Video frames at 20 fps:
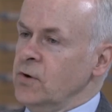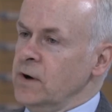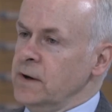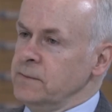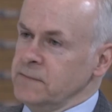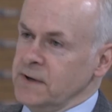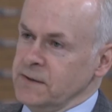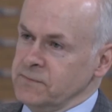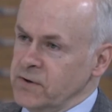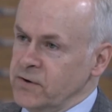
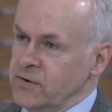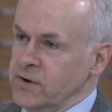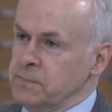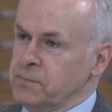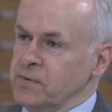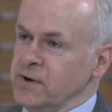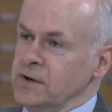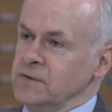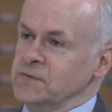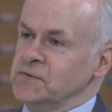I'm very
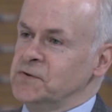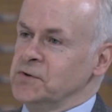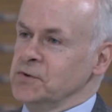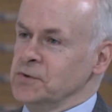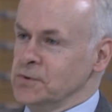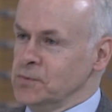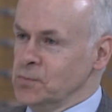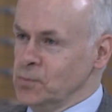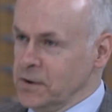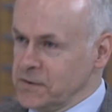proud
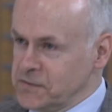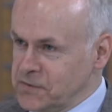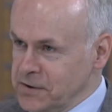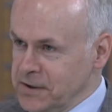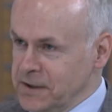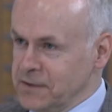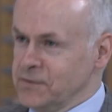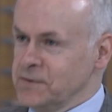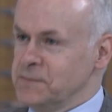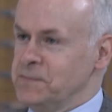to work
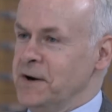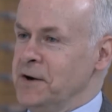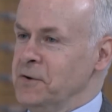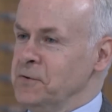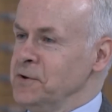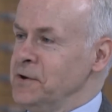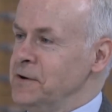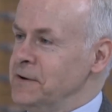together with Paulo